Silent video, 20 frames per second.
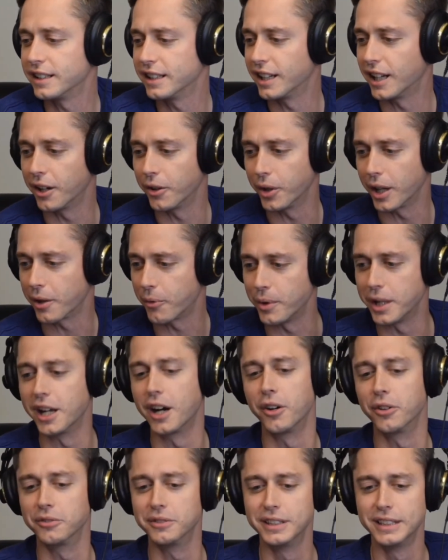you know, like
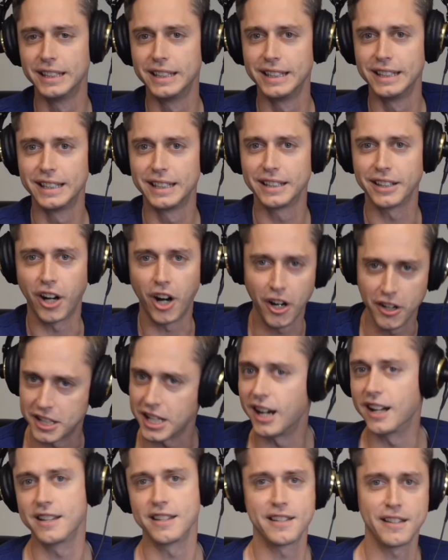there aren't
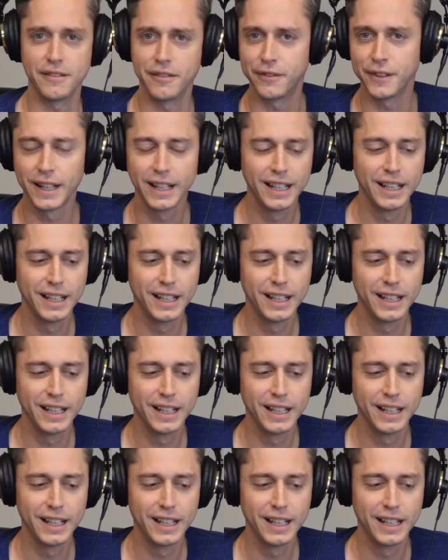tons of,